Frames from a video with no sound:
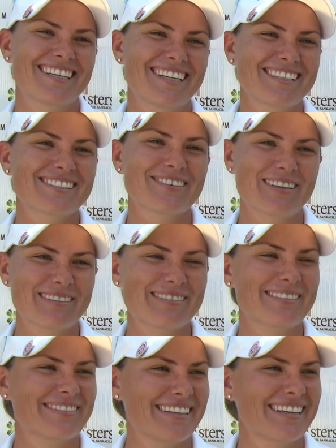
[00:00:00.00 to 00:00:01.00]
It is a
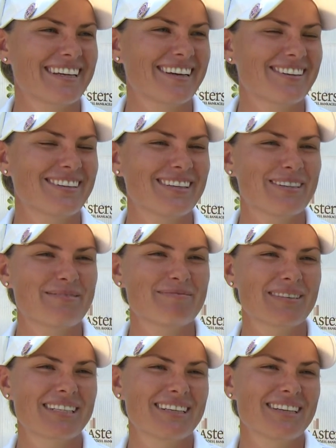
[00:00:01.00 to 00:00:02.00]
wonderful feeling, yeah.
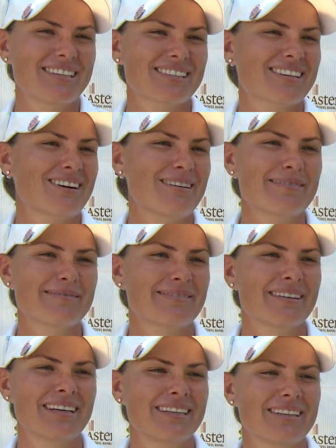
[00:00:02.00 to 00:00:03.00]
But, you know, it's golf.
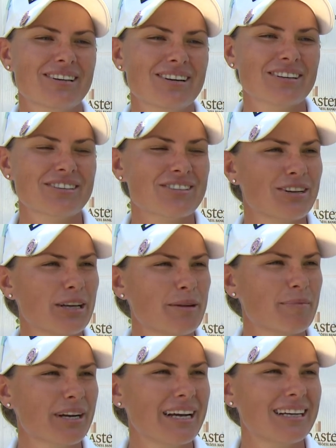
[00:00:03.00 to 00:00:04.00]
You can't control
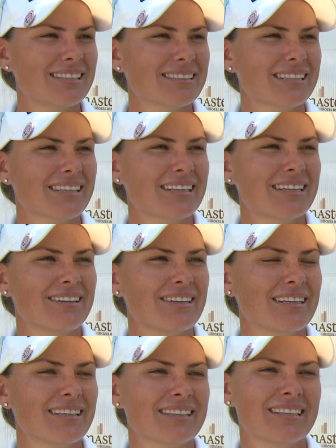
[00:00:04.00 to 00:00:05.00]
anybody else. You can
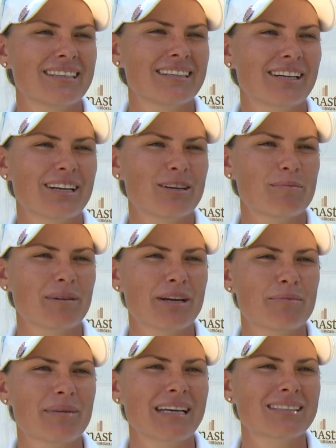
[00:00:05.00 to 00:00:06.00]
only play
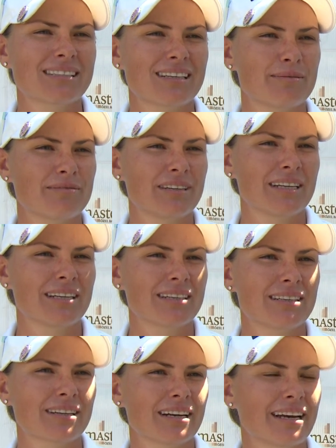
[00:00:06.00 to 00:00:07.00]
your best, and hopefully
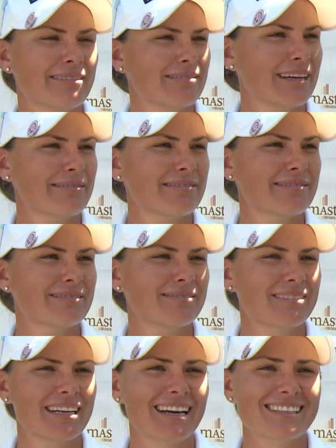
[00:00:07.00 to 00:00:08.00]
you're going to have enough.
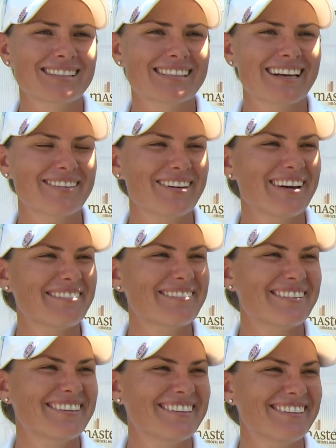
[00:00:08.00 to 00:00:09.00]
And I just had enough.